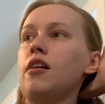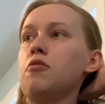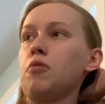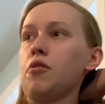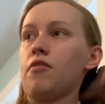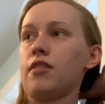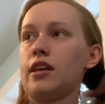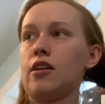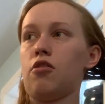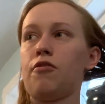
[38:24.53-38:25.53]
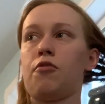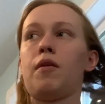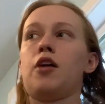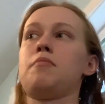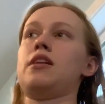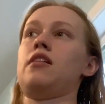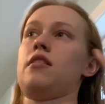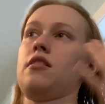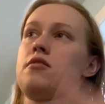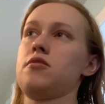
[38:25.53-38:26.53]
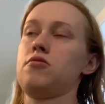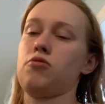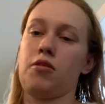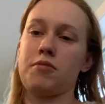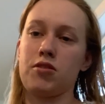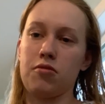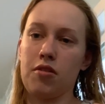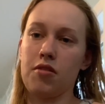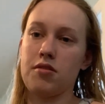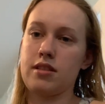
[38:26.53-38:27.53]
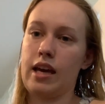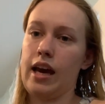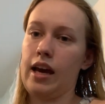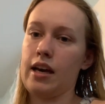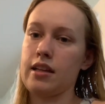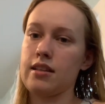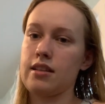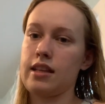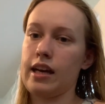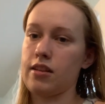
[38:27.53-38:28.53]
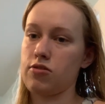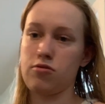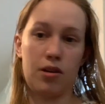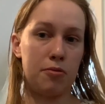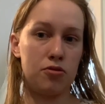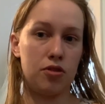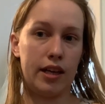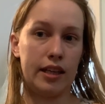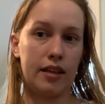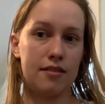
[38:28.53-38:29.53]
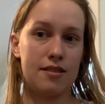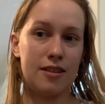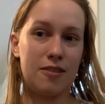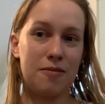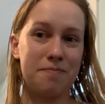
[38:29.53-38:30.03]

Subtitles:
were really overwhelming the storm sewers and they had trouble draining. So